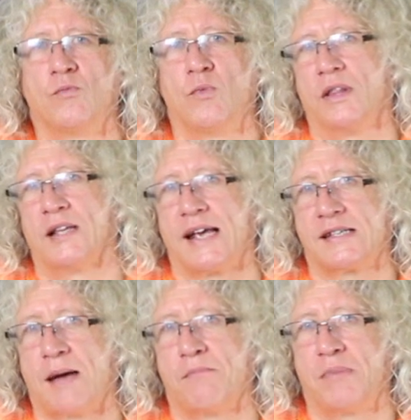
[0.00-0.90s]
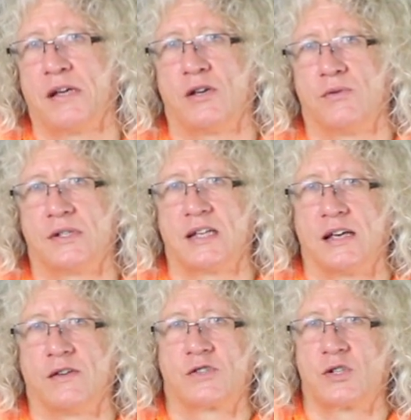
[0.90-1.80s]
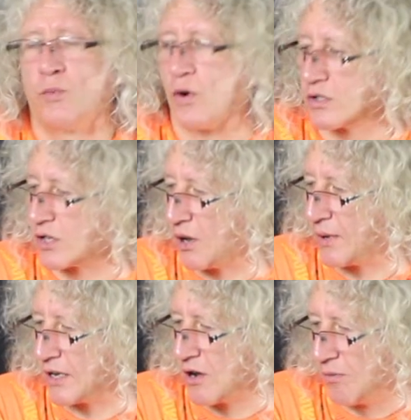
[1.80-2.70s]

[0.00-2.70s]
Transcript: with less ambiguity as to what's going